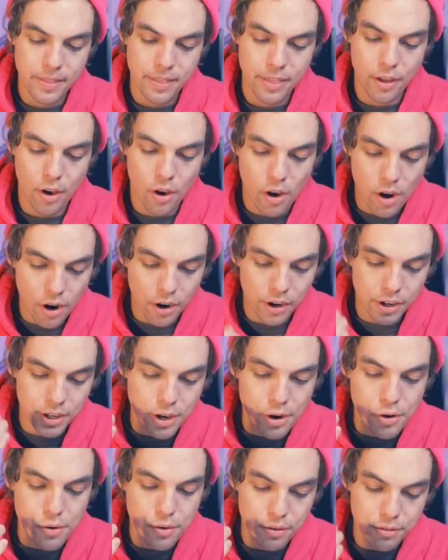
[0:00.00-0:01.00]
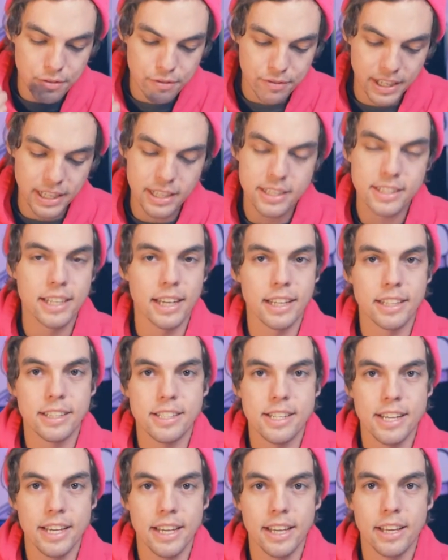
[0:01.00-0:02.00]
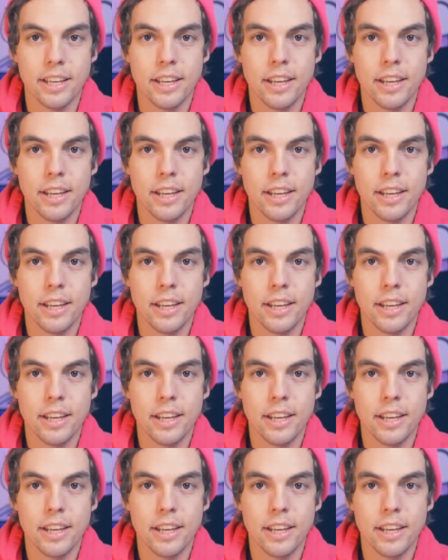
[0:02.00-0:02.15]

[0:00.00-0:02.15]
the Hario V sixty